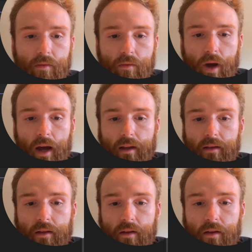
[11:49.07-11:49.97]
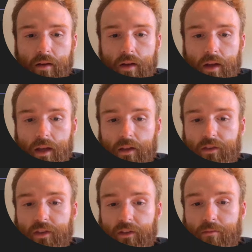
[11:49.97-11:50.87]
Right? Is
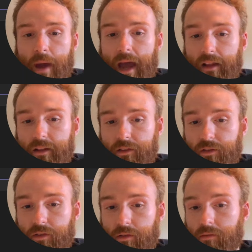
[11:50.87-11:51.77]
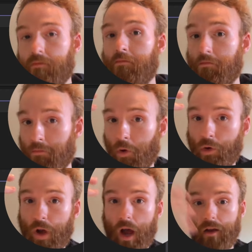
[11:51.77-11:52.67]
this balanced or
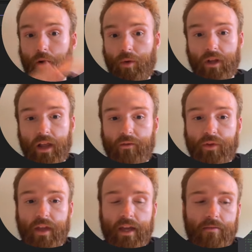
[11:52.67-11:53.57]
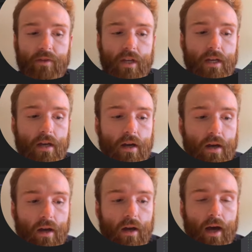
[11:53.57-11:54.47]
not? Are we left with an empty
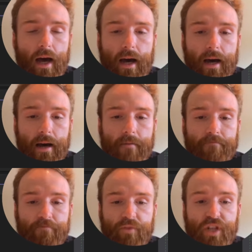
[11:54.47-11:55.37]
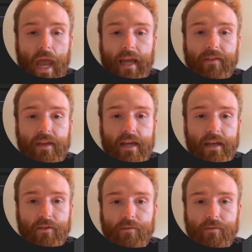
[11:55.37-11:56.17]
stack at the end?